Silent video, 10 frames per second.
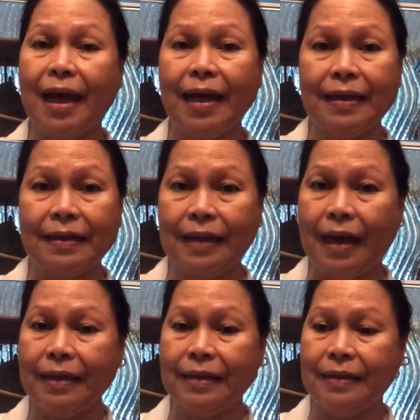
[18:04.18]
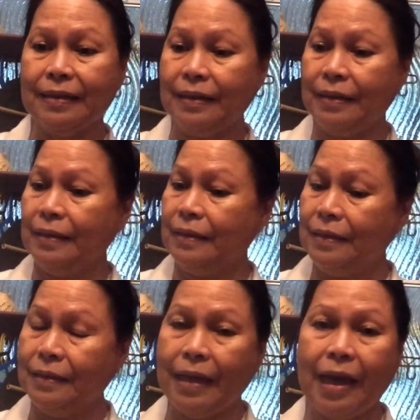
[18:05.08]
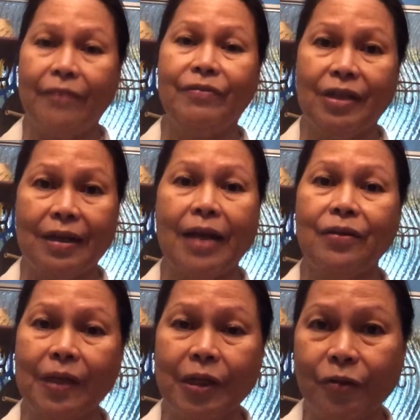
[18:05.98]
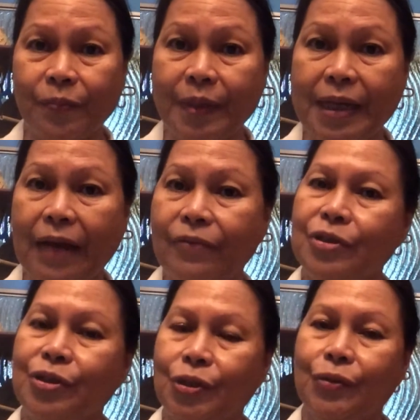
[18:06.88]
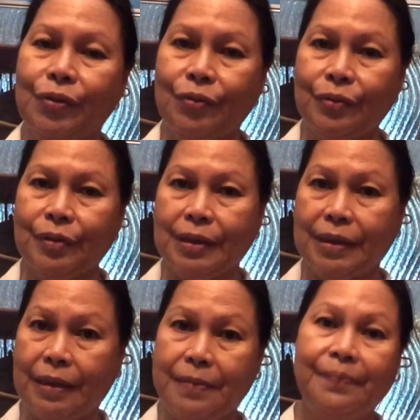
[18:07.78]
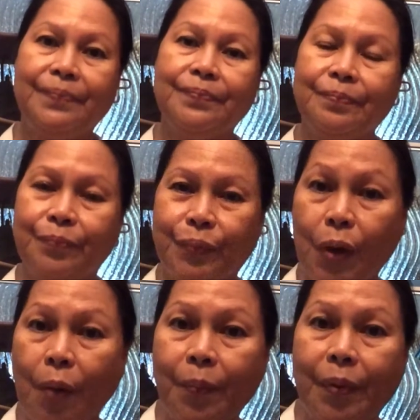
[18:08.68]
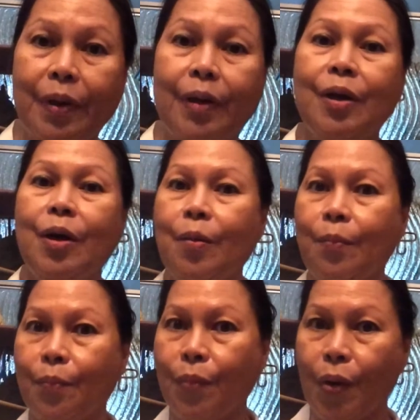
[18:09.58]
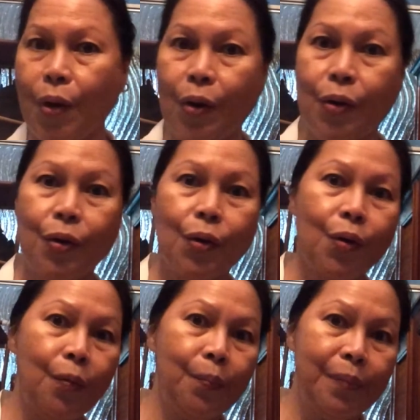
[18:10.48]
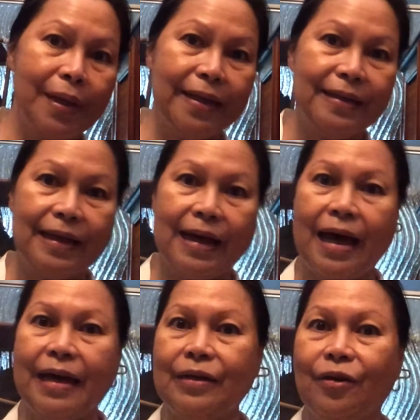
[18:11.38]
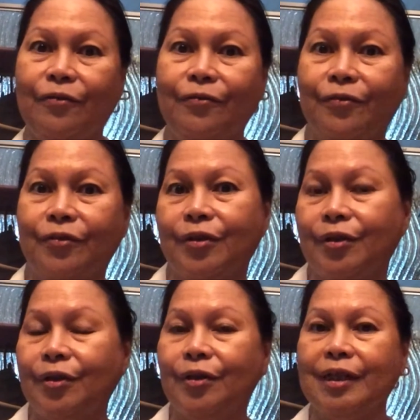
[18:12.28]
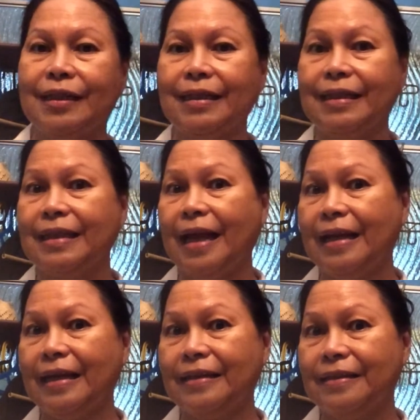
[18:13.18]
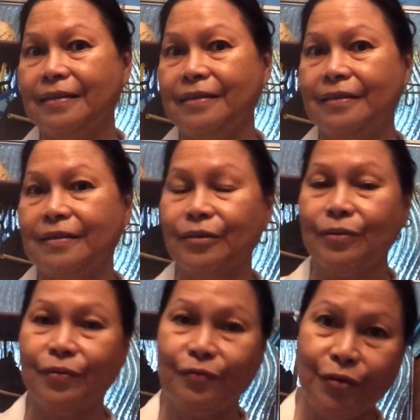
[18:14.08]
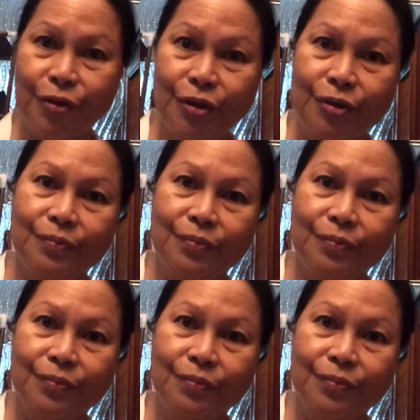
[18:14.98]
I have the right equipment, I will show you the proper, more complete kind of Italian food,